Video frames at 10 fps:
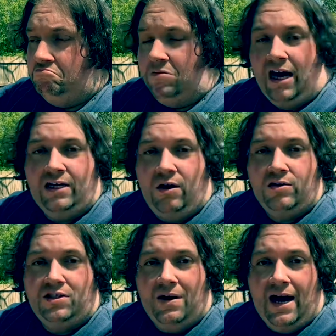I could hold
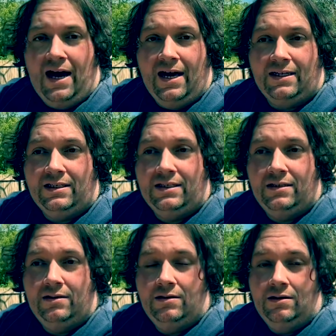some hands,
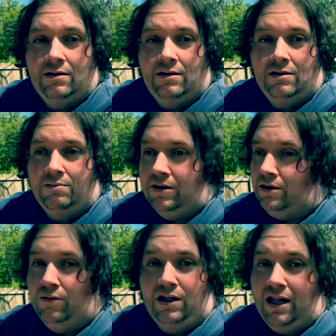but
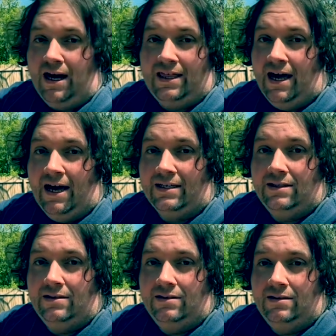you wouldn't like that.
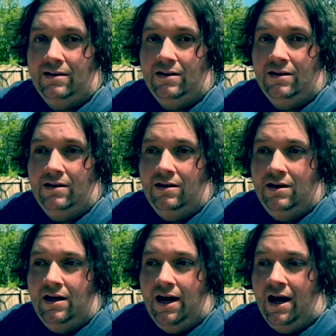
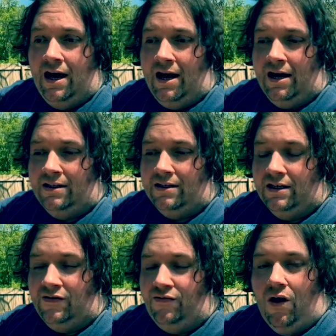And
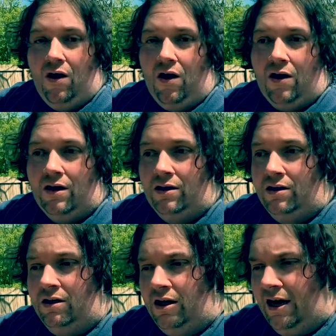as far
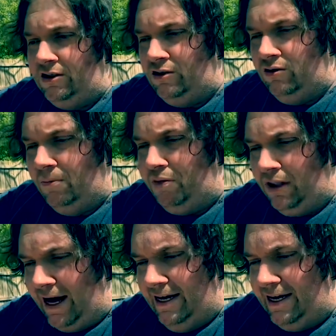as you
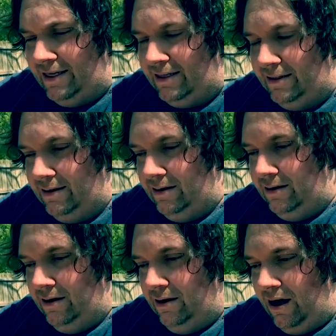complaining
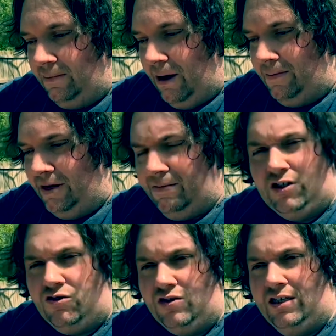about being
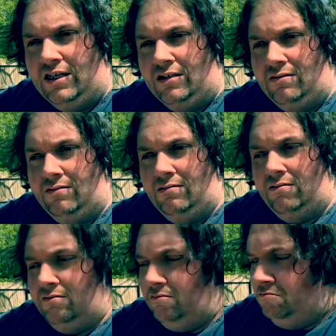mistreated,
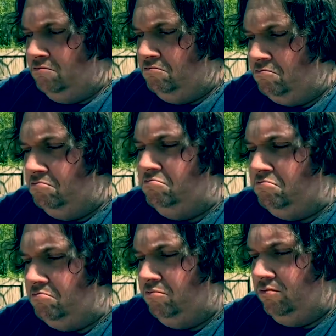Hmm.
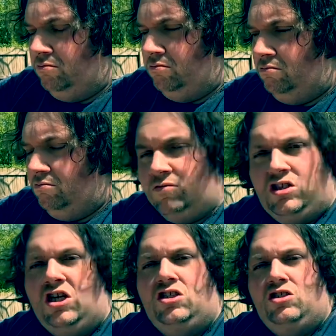
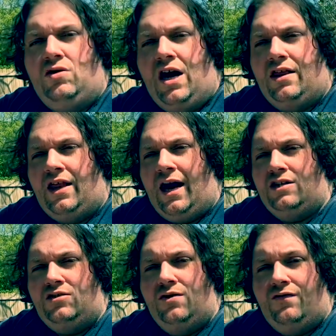Didn't you headline
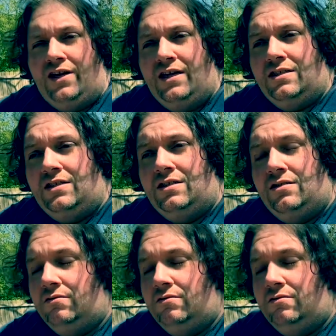two events?